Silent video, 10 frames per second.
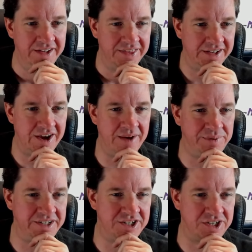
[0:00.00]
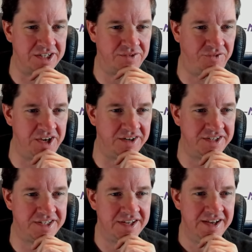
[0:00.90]
The competition is
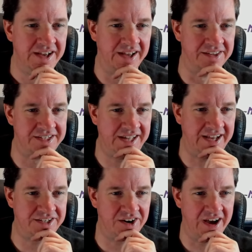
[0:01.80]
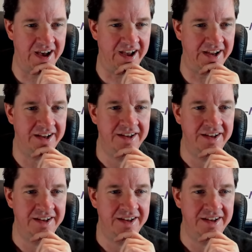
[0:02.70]
fierce, and the stakes are high,